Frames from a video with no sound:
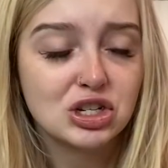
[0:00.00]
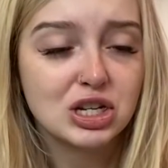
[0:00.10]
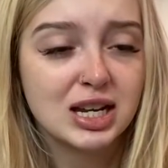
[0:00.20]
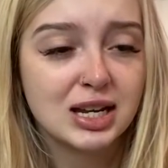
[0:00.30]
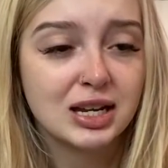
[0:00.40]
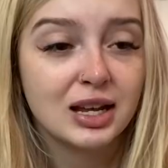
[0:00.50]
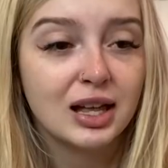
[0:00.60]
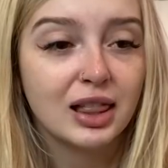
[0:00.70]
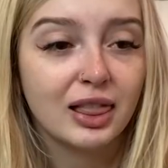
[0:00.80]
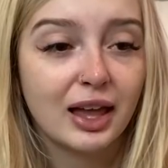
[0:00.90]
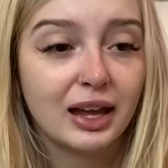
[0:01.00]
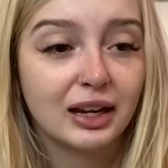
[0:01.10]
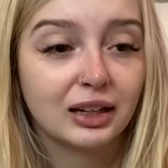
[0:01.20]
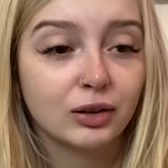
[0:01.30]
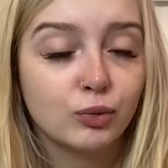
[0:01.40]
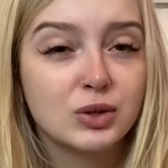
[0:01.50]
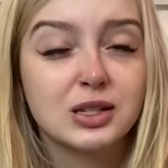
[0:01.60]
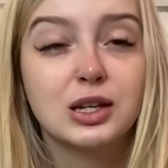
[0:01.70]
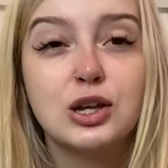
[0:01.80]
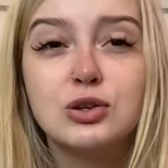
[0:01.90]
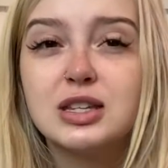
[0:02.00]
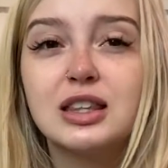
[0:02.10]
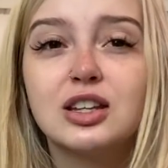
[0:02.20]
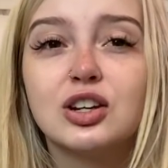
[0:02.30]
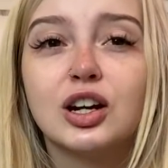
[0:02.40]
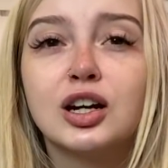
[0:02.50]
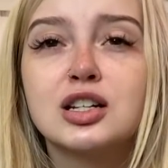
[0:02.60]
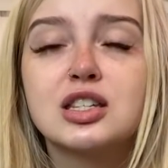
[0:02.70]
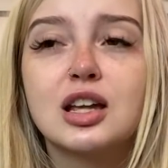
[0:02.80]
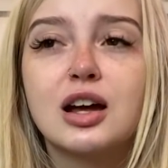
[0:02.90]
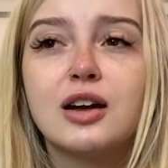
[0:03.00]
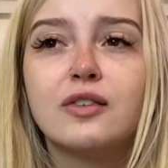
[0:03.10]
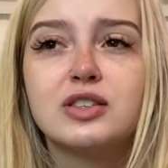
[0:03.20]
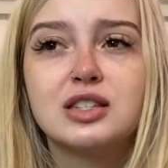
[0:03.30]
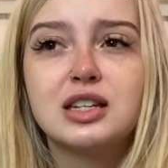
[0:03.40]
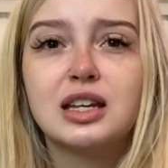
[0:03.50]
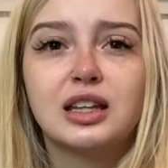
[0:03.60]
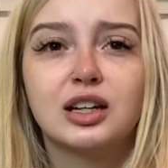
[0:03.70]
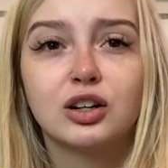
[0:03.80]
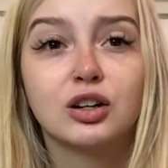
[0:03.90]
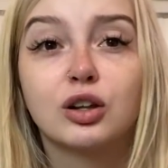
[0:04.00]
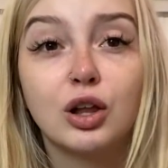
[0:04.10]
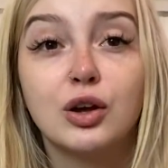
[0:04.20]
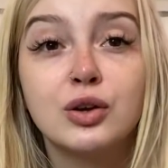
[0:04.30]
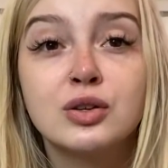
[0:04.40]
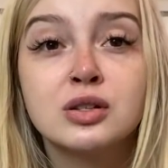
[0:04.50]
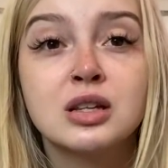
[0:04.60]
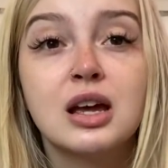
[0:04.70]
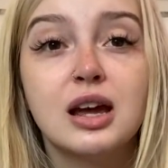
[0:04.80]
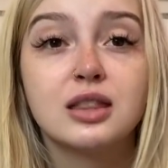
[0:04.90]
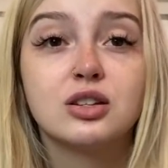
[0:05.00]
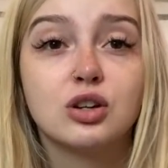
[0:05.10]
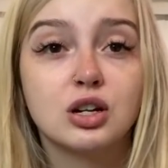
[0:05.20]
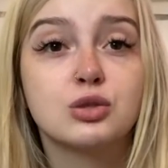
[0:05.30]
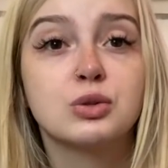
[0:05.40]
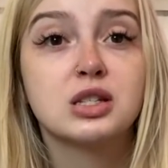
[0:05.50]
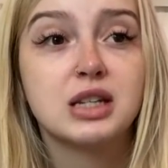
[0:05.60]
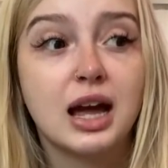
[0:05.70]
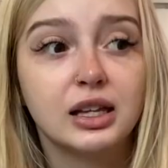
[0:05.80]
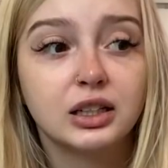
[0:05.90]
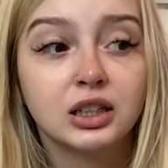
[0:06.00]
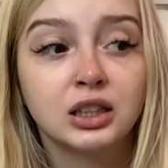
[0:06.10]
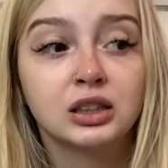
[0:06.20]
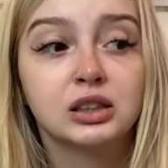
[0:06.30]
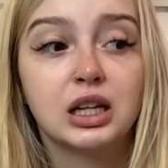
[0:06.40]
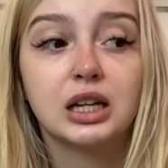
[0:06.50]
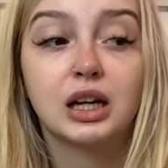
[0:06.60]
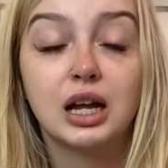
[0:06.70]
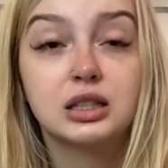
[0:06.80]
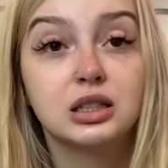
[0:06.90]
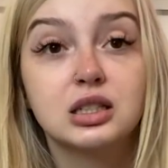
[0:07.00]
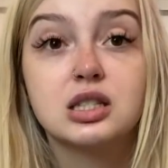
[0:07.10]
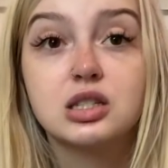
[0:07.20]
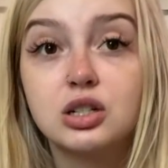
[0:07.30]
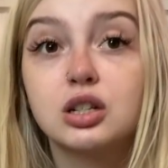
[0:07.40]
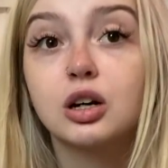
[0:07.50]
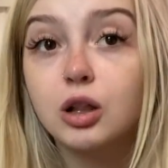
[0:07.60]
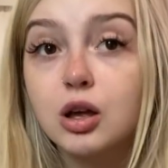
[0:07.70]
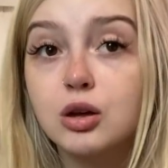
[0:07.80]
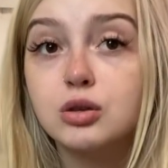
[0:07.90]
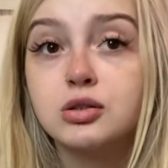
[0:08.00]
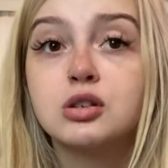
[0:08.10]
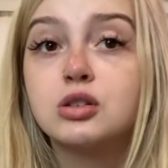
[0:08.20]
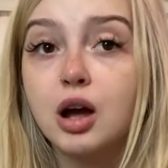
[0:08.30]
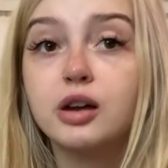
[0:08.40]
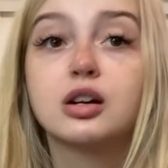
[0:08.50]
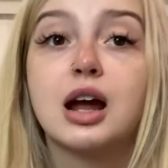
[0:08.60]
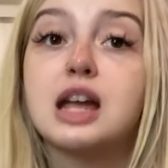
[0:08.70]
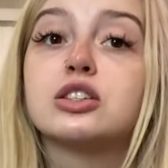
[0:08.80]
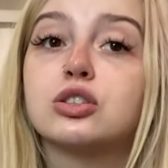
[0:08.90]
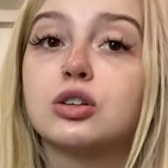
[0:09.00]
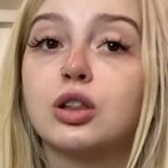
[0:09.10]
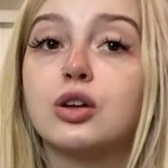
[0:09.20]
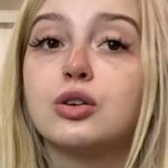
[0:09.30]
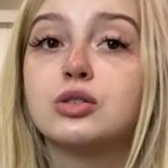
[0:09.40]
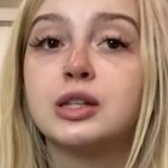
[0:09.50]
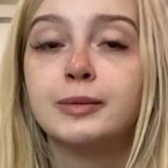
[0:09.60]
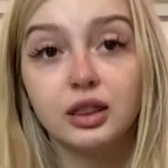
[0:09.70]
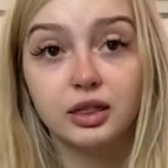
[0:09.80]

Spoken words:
She like was accusing the nurse of stealing her clothes, and the nurse was telling her like, I didn't steal your clothes, your daughter has your clothes.